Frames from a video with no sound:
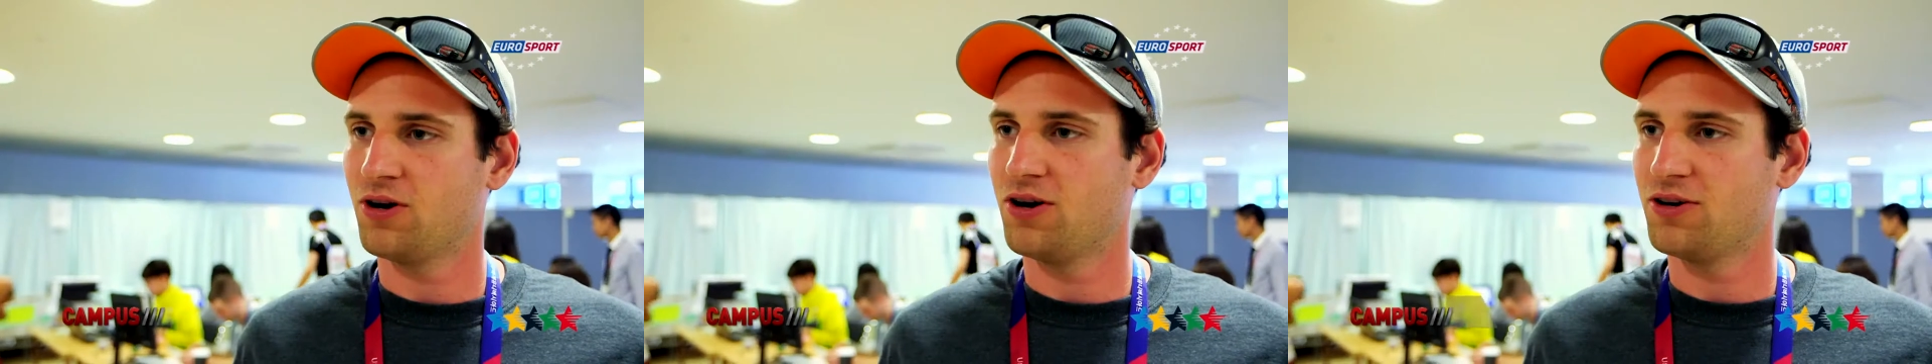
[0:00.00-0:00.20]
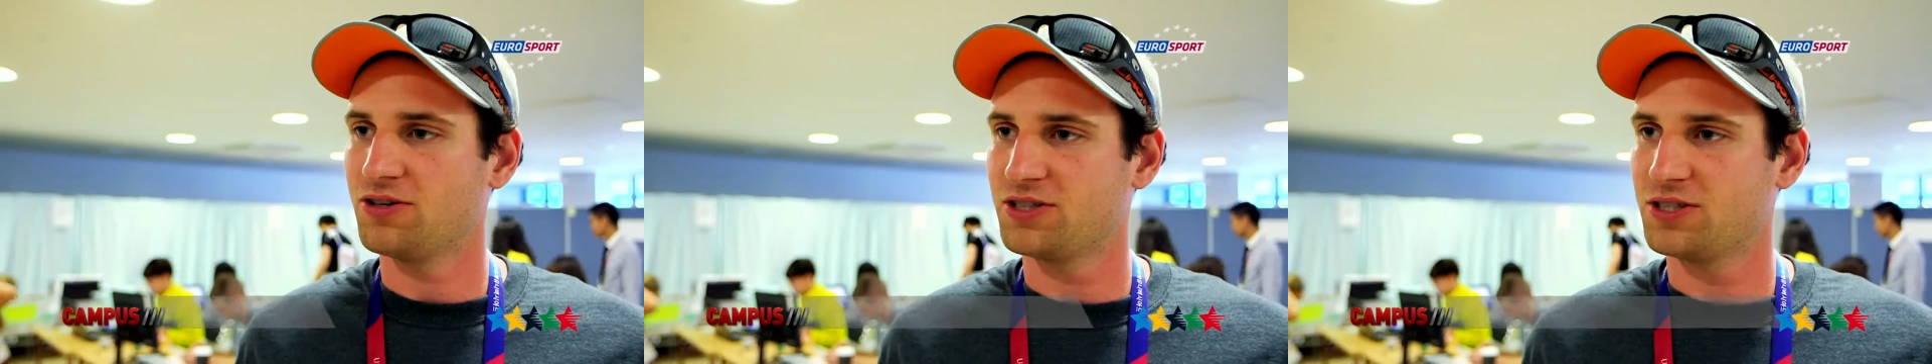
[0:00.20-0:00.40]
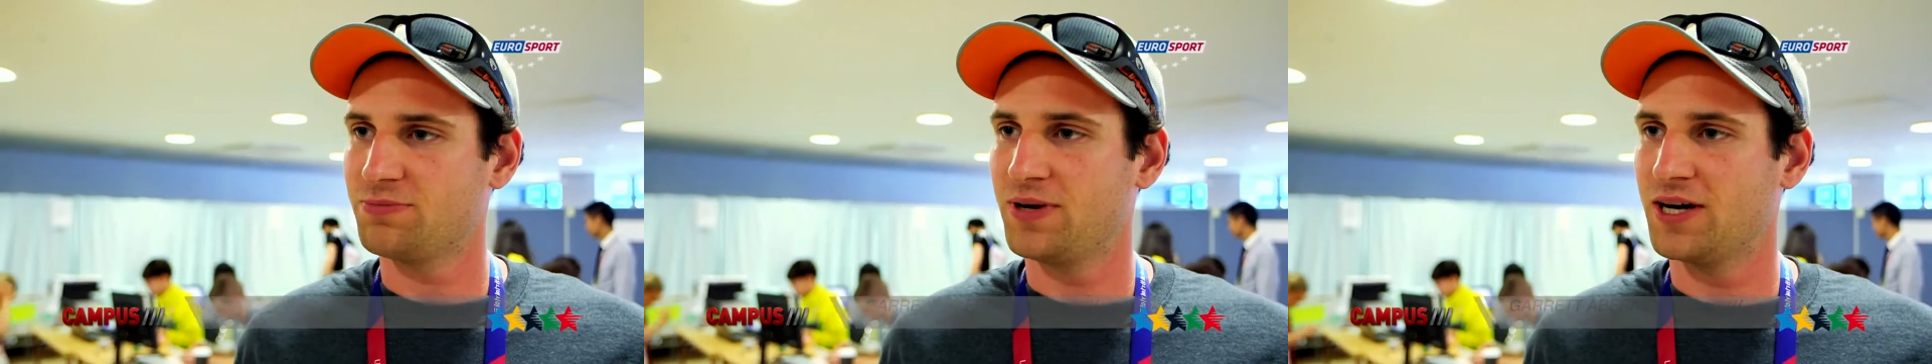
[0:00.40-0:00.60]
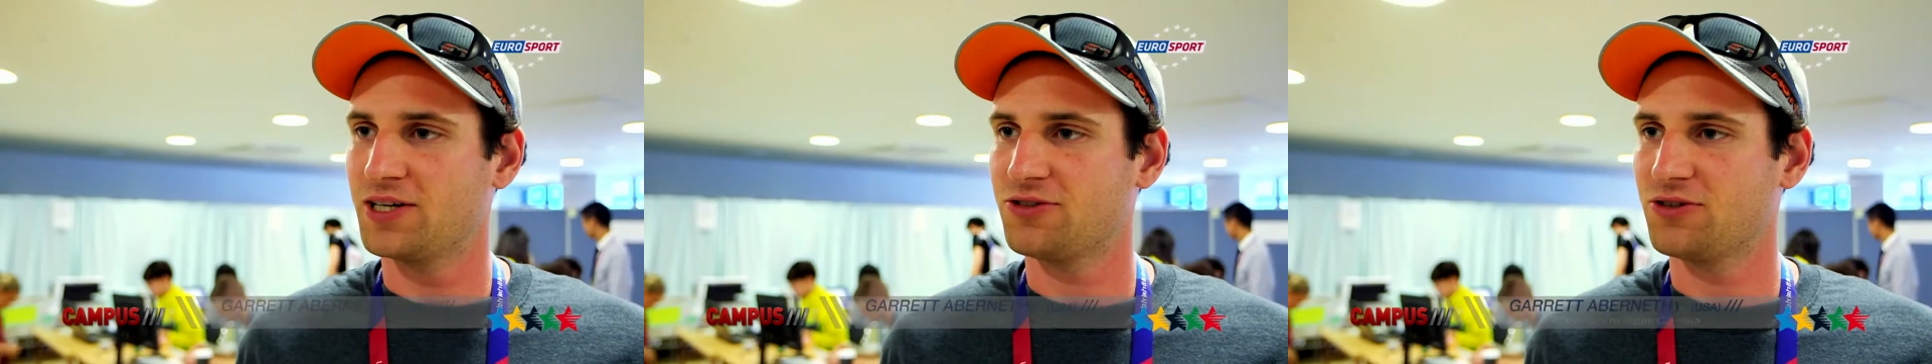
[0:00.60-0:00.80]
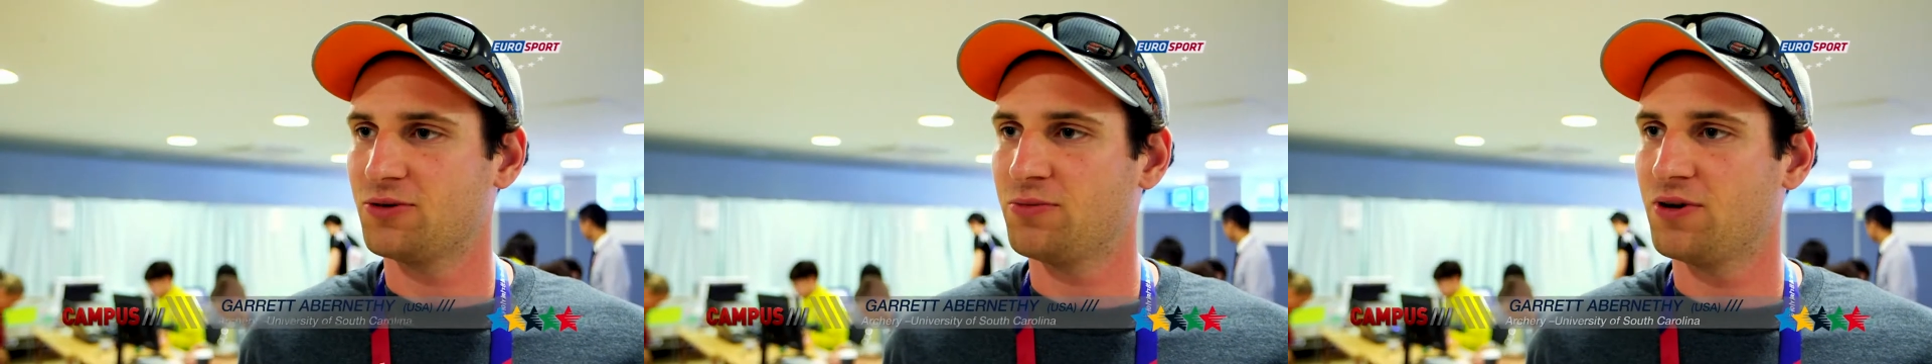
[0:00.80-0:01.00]
broader
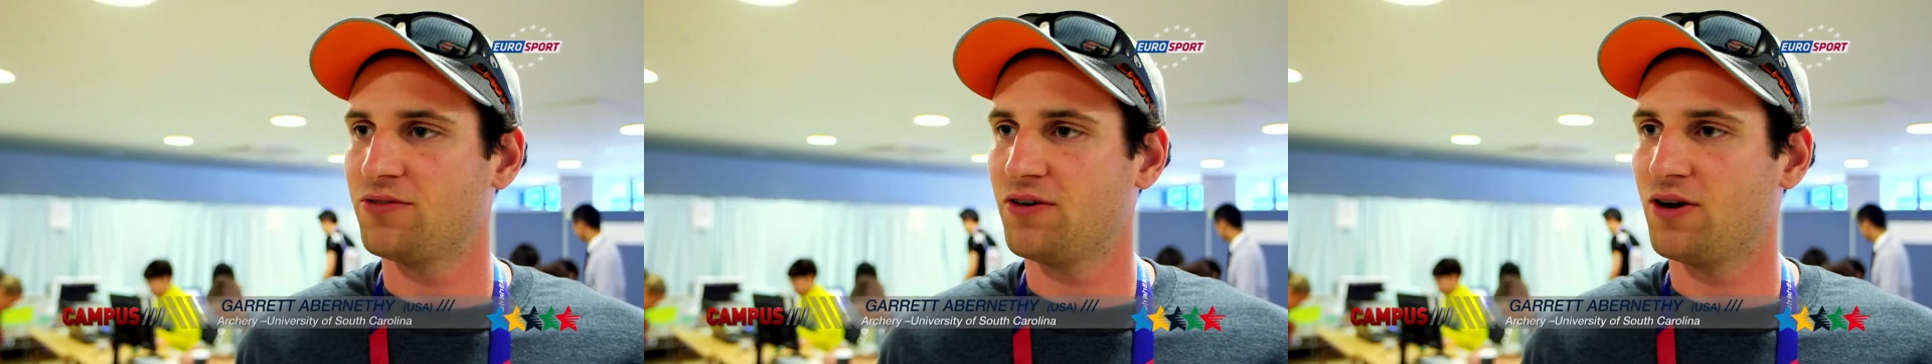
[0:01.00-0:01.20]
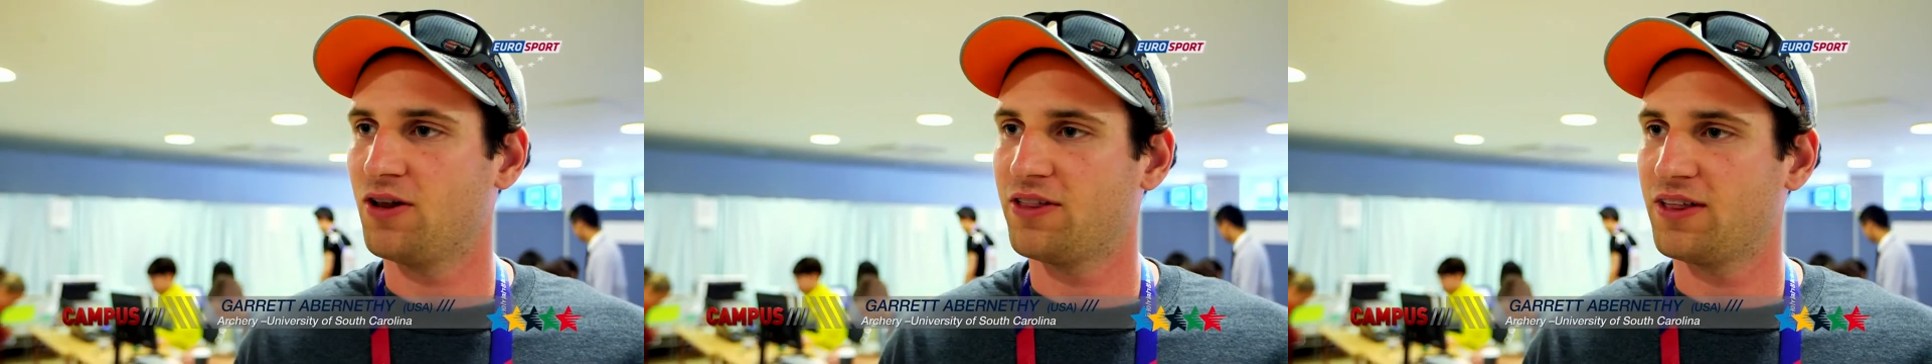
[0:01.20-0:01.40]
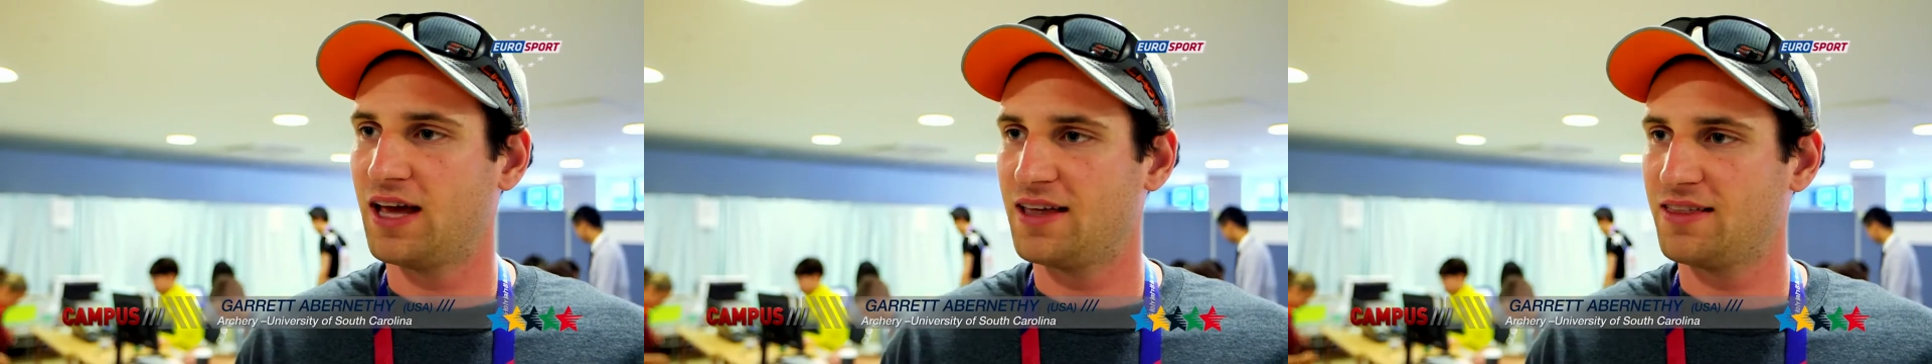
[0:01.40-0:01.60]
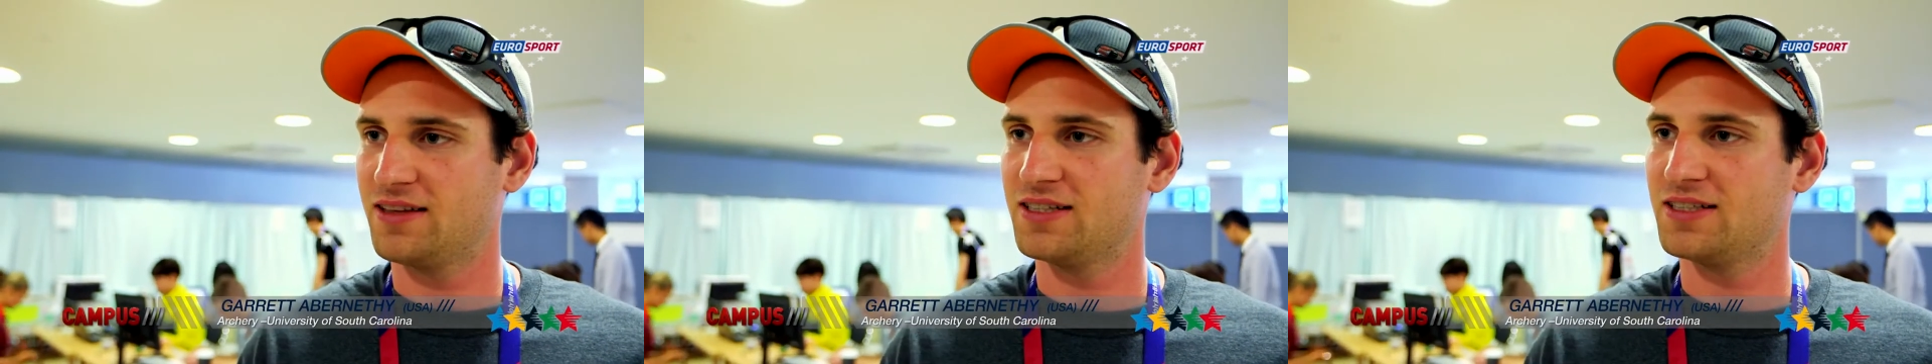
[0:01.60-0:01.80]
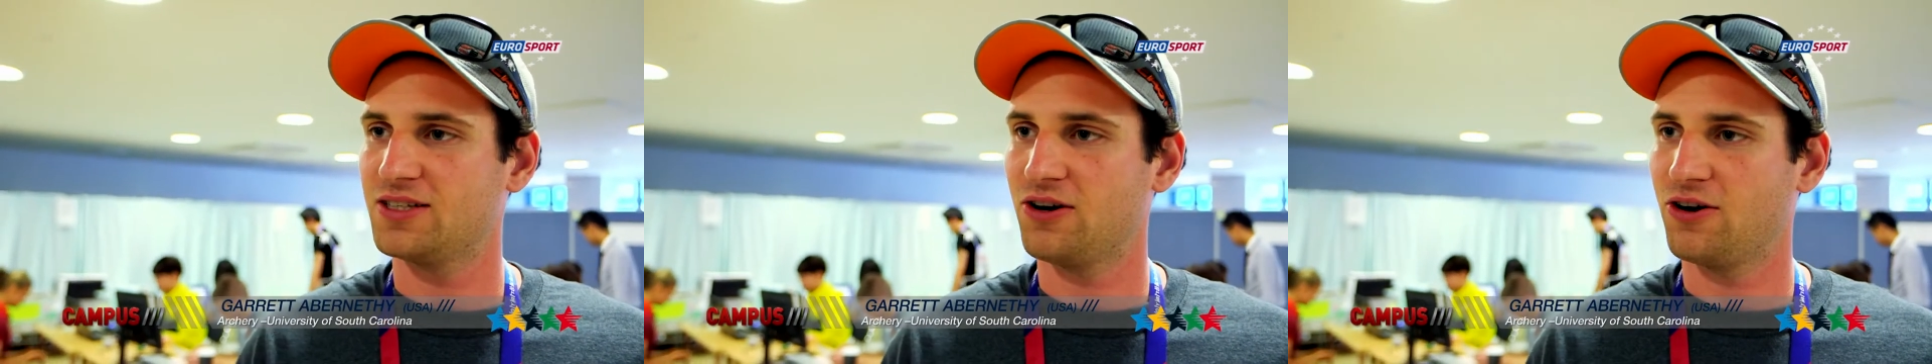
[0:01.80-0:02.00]
spectrum of all the
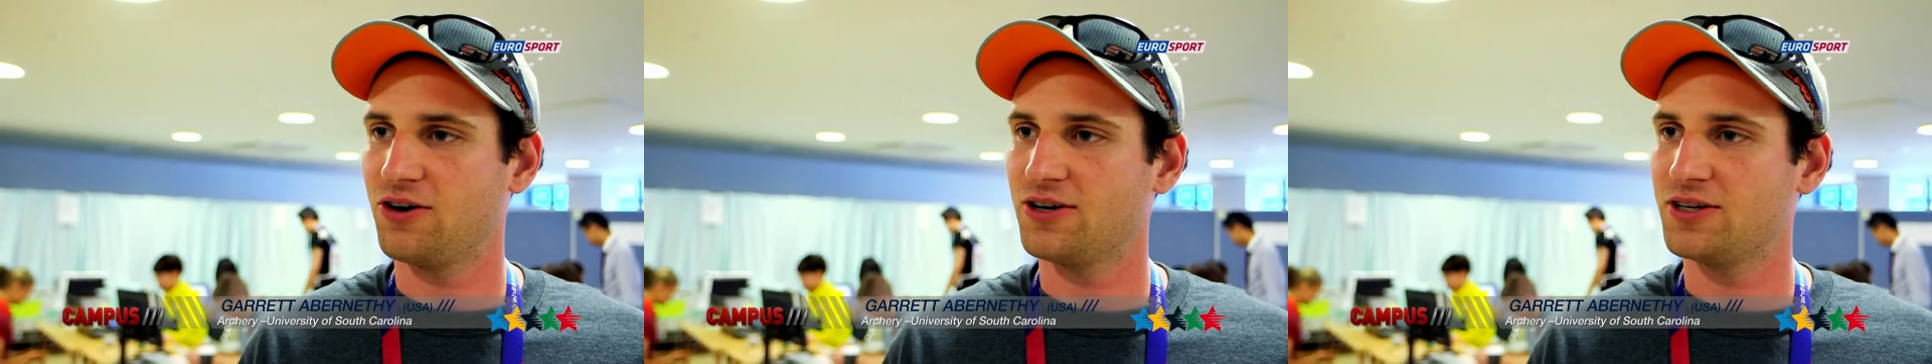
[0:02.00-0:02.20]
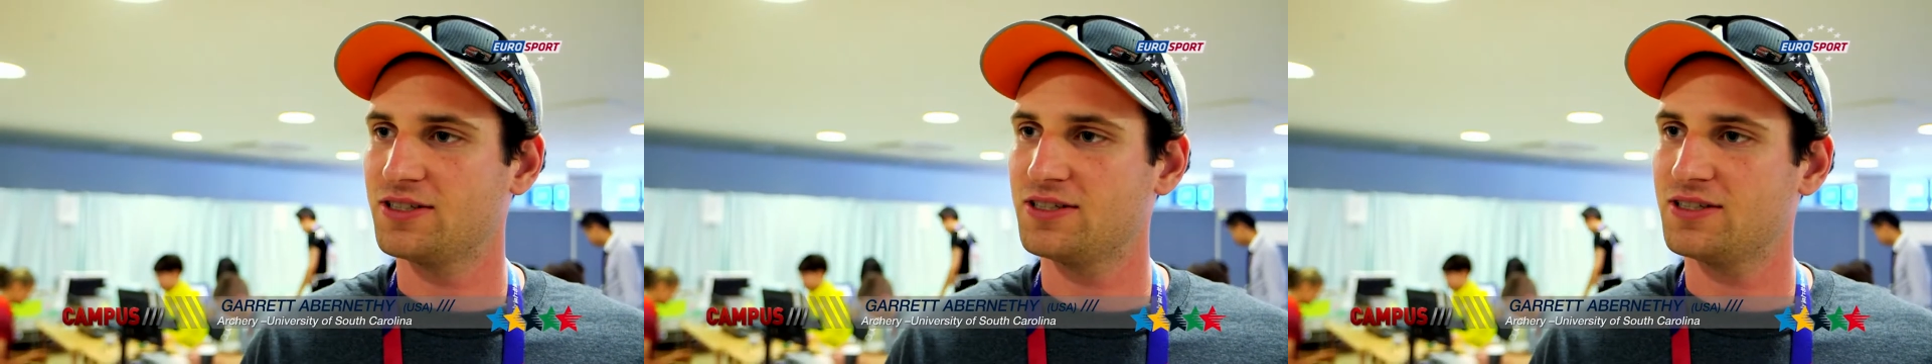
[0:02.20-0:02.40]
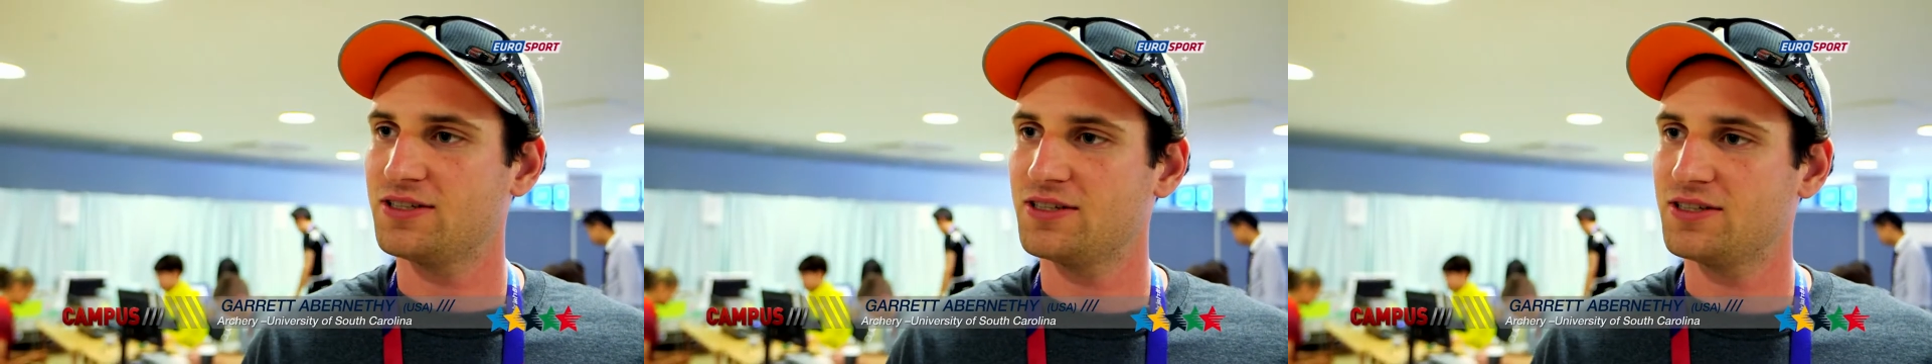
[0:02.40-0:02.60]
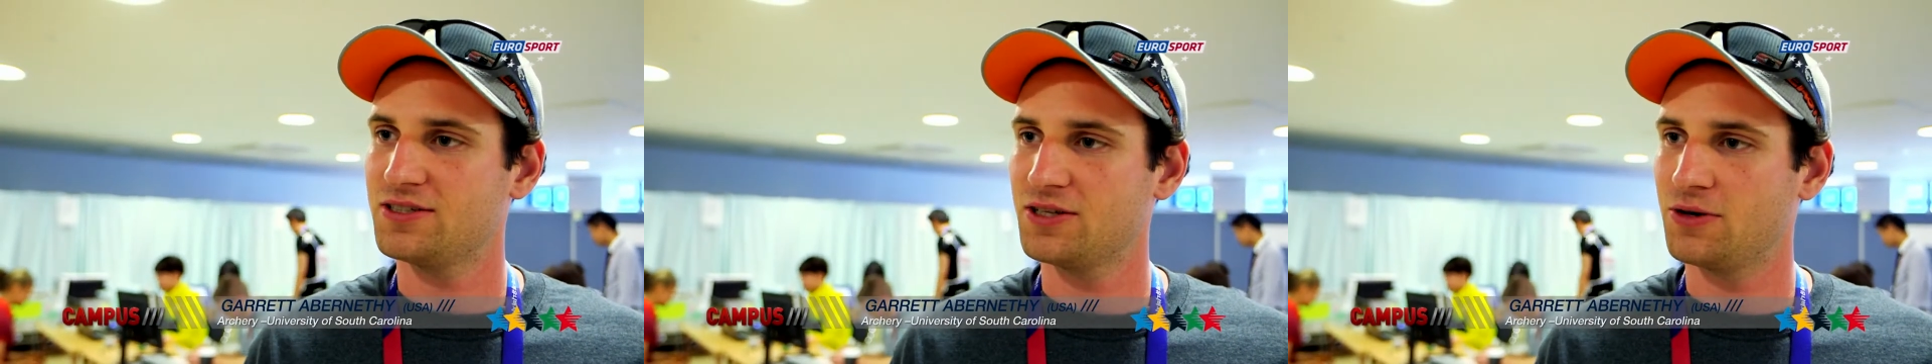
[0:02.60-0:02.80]
athletes' hearts.